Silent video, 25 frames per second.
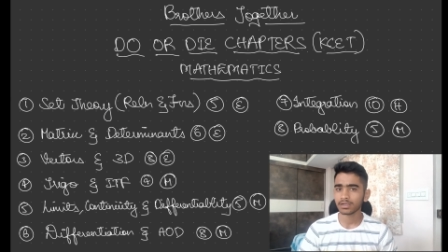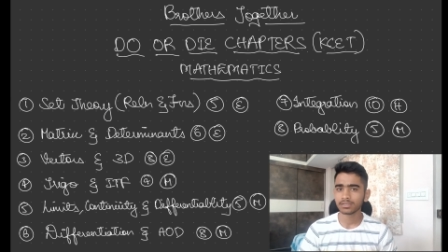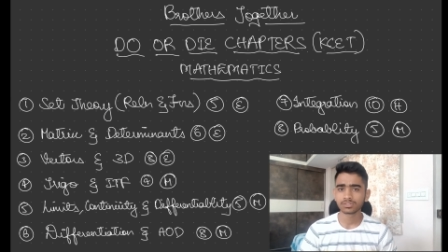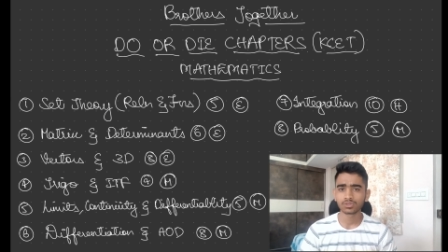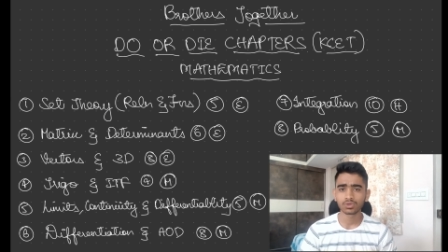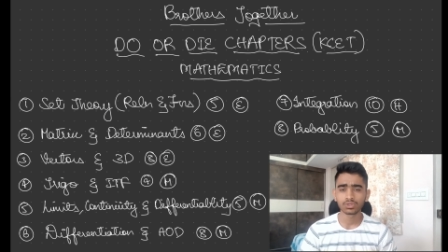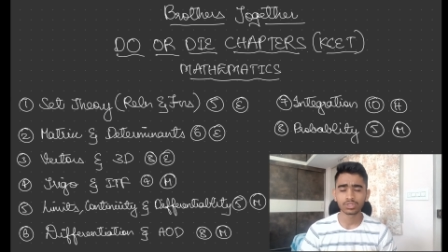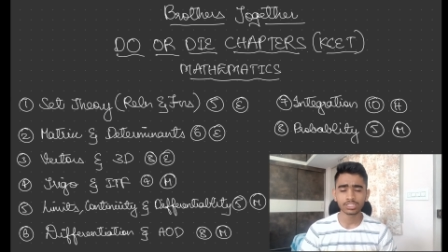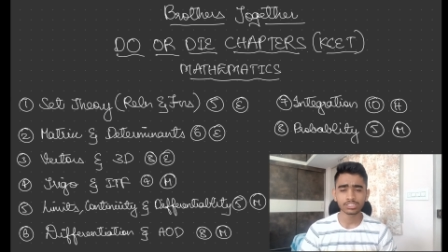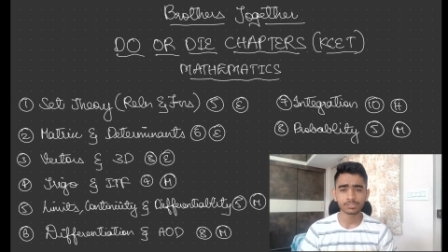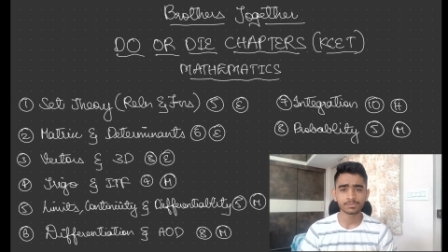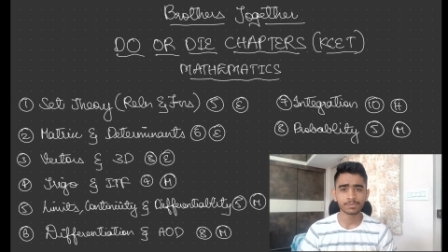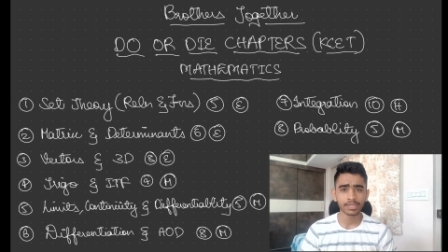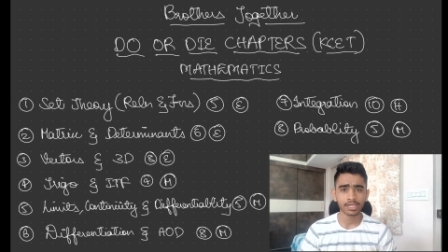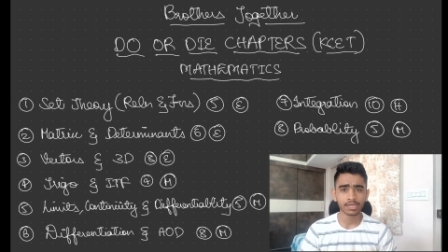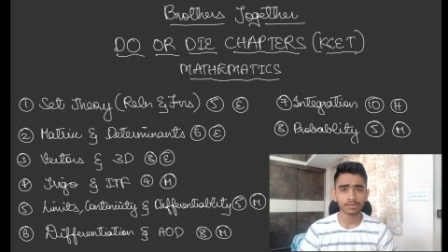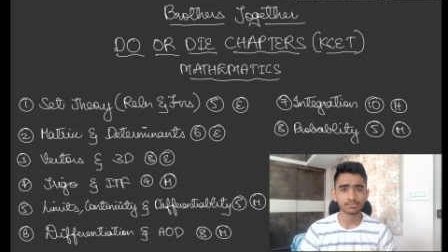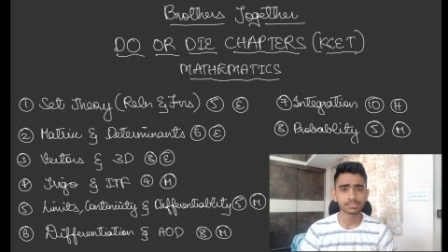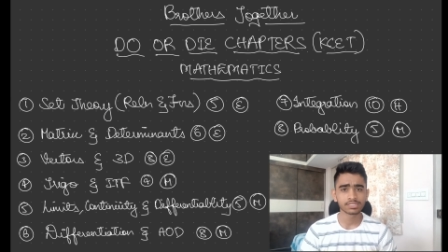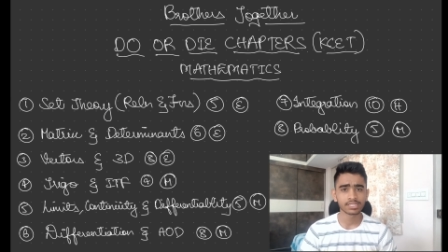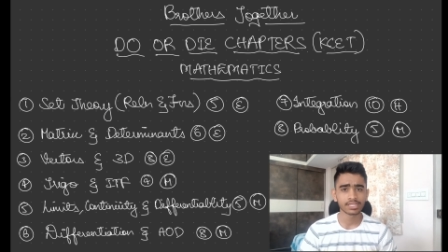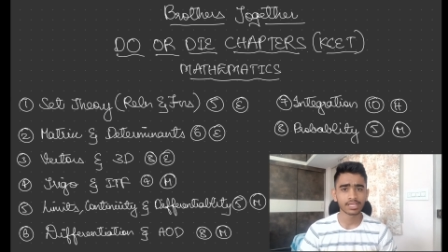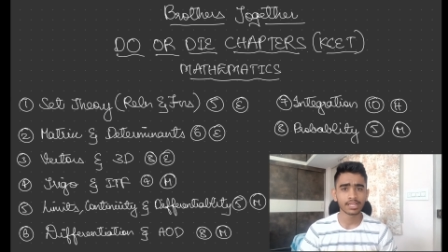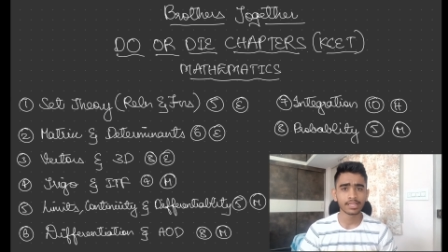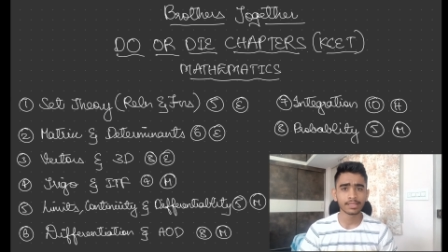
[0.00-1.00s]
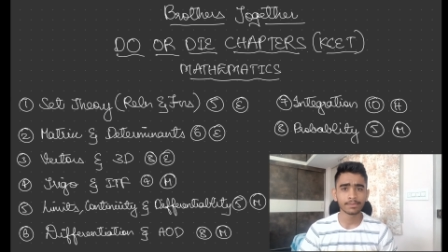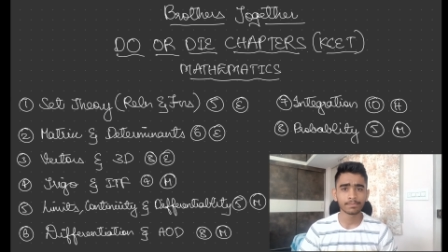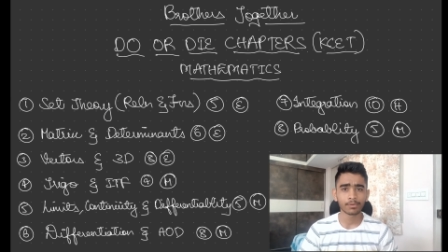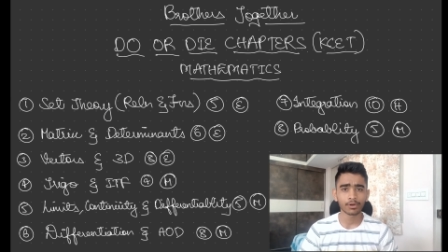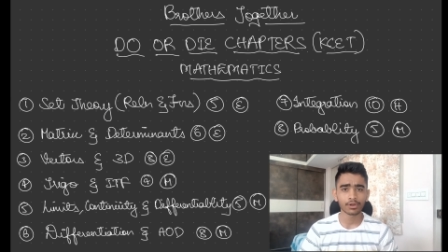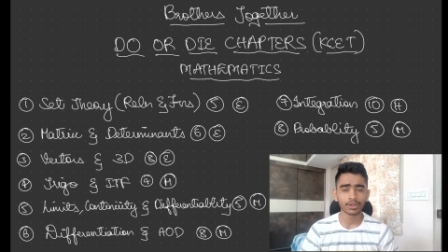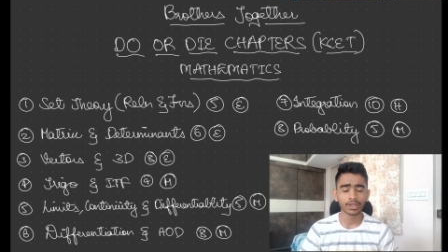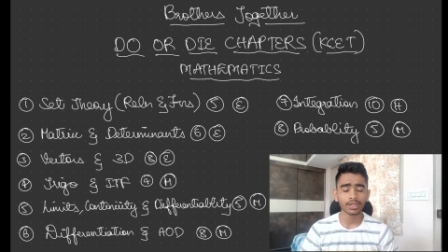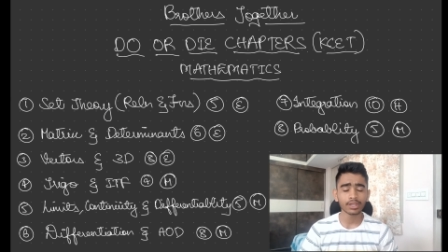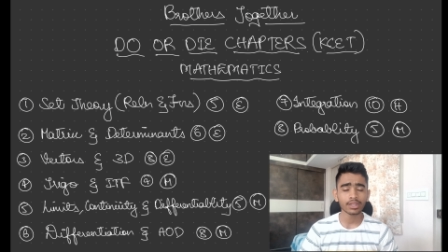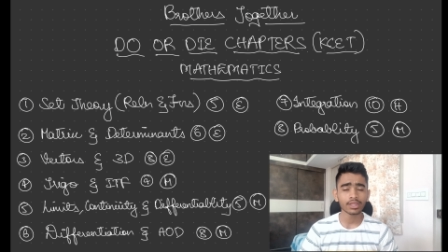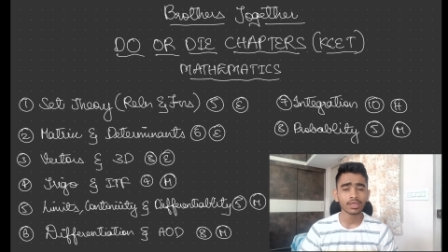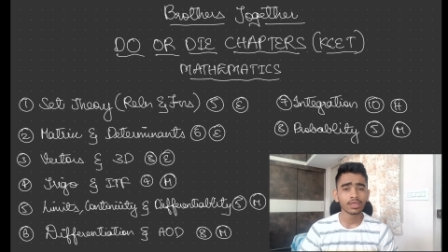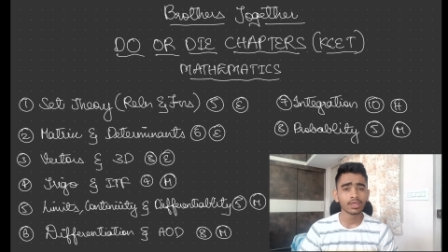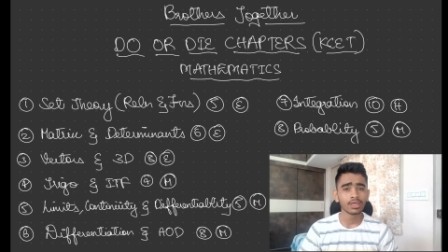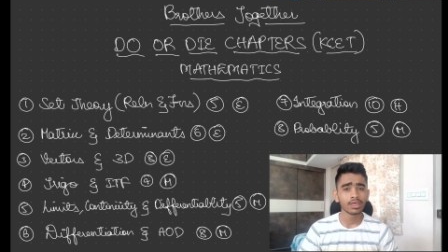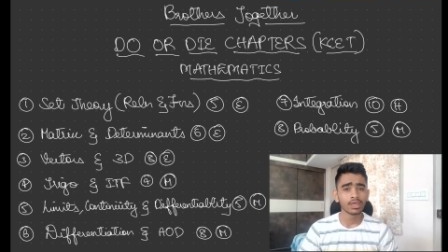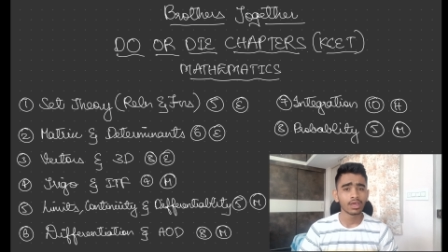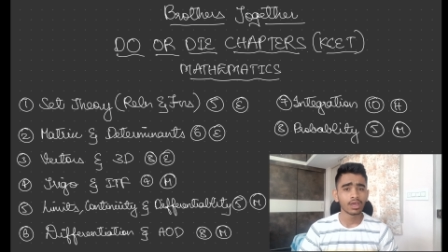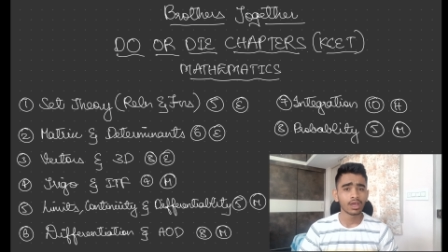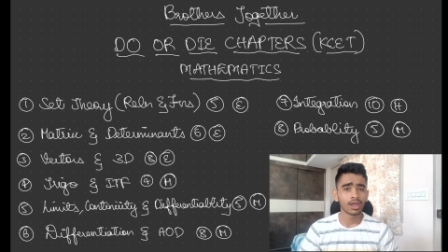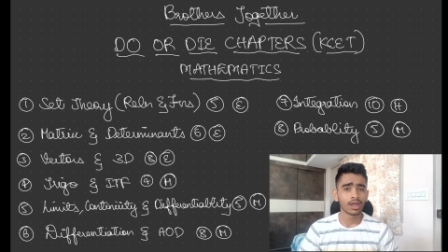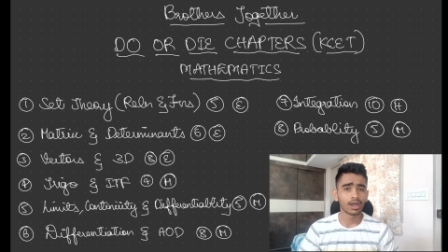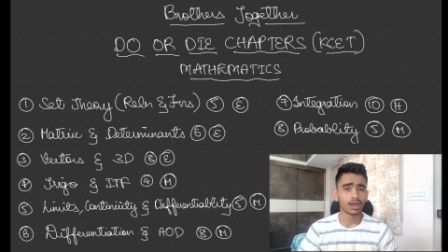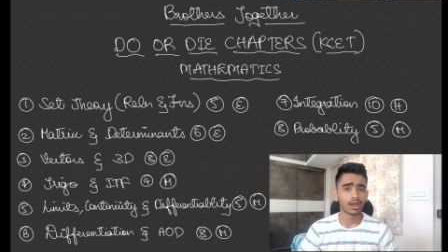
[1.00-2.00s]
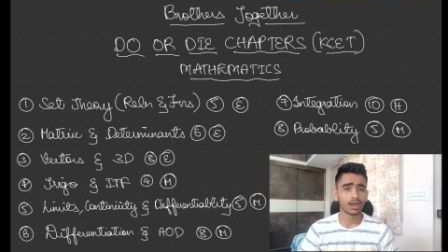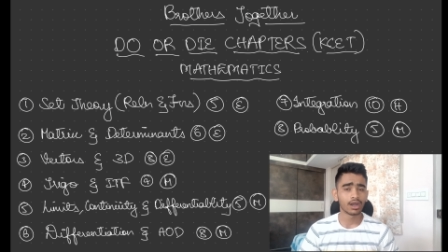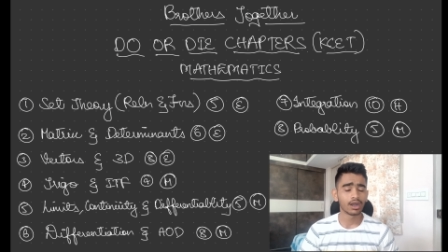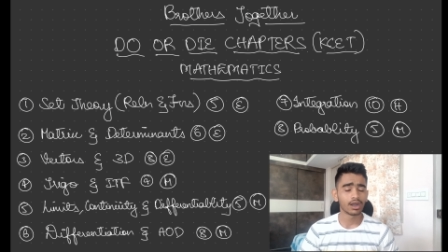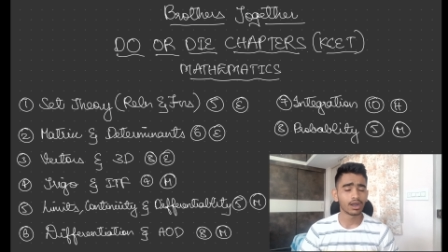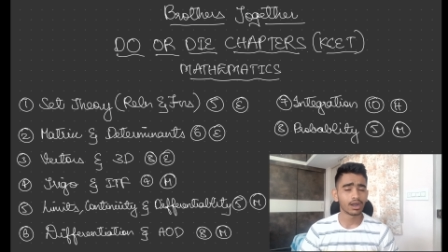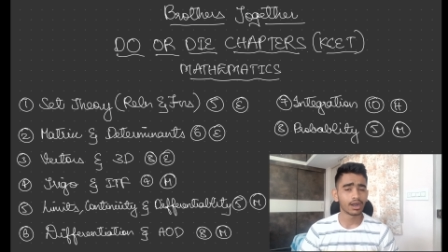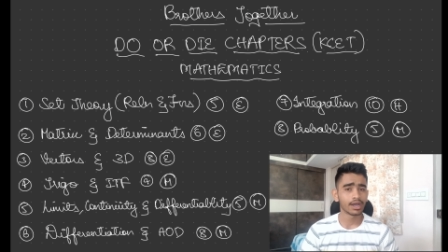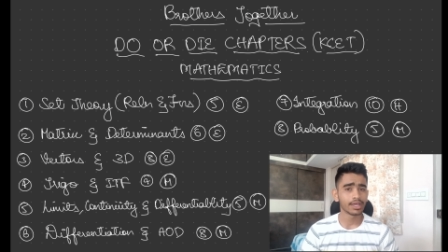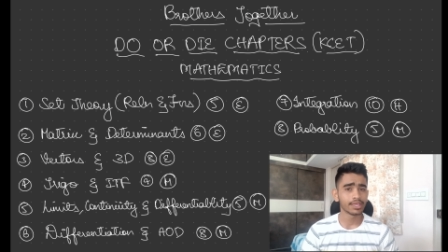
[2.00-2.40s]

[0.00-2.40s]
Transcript: so this becomes really important uh,